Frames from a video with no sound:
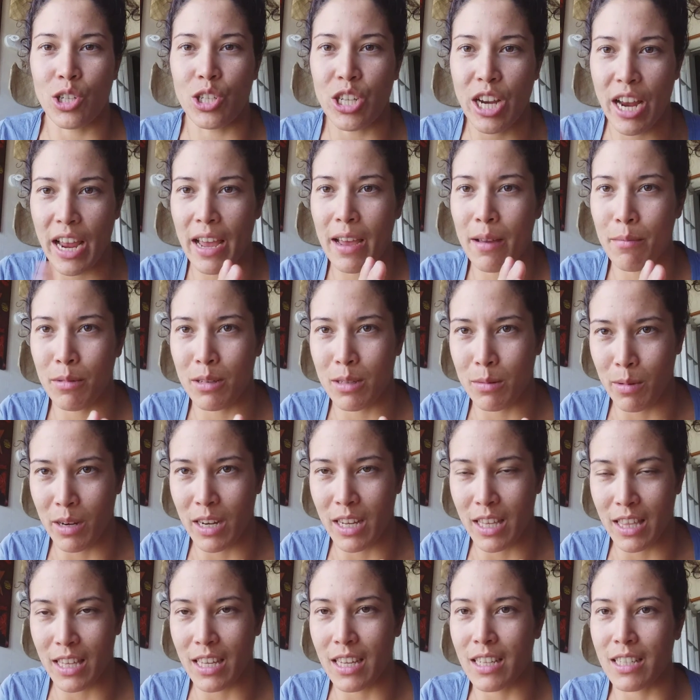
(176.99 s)
jam as
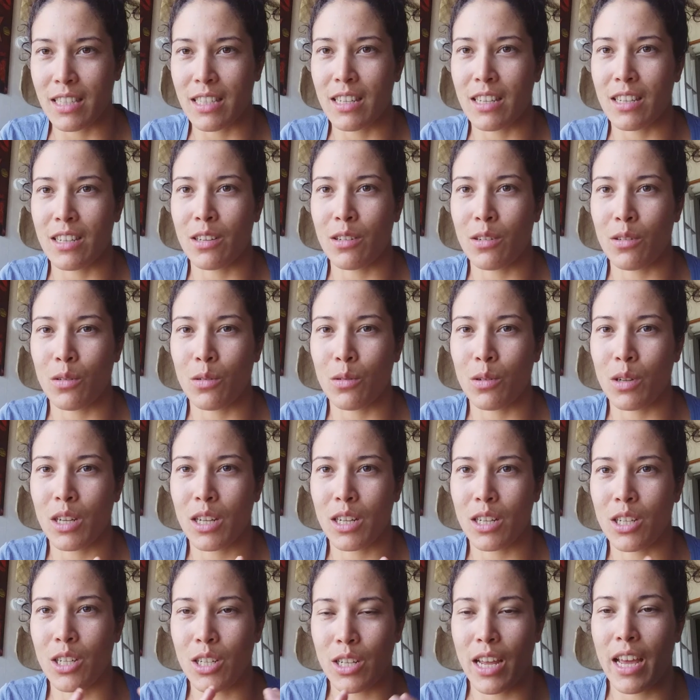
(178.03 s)
many things into
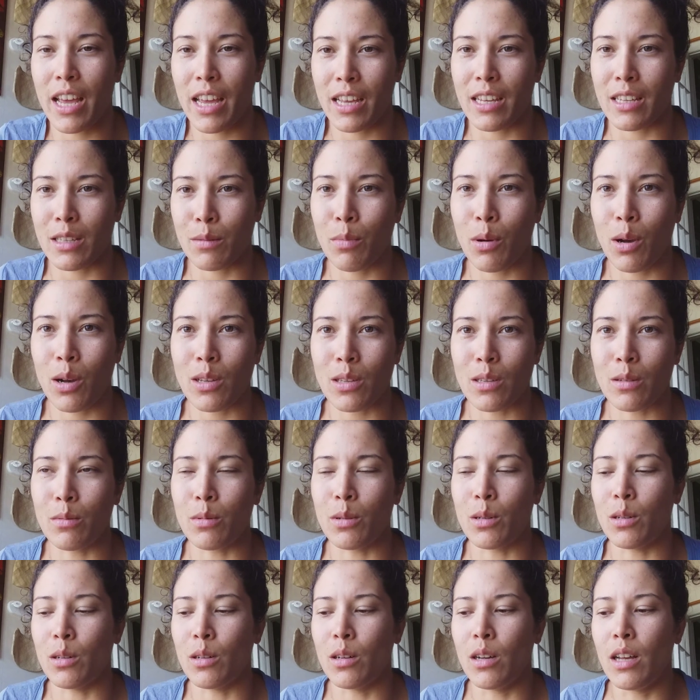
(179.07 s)
each day as
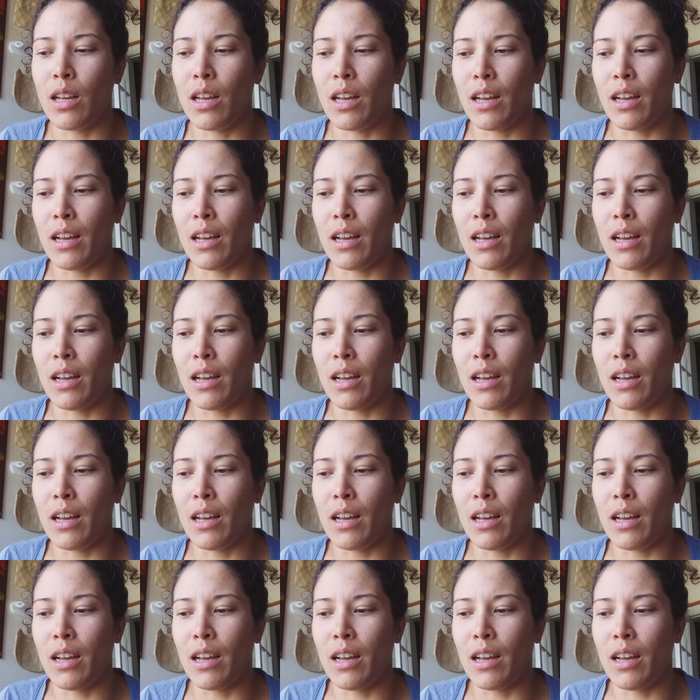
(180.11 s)
possible.